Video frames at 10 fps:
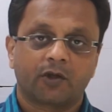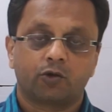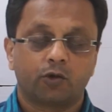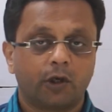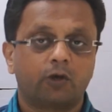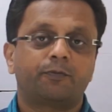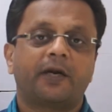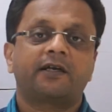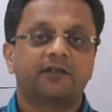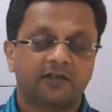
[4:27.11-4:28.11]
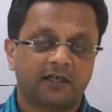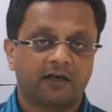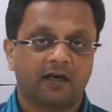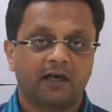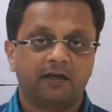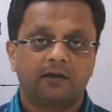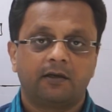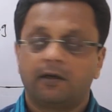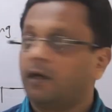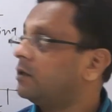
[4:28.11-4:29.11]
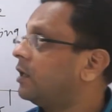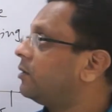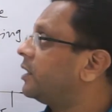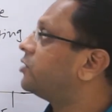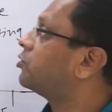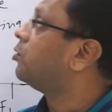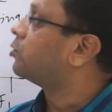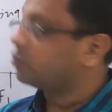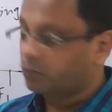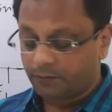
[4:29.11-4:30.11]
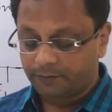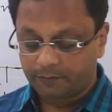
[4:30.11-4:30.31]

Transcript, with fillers: So you have to practice that hard. Now let us go to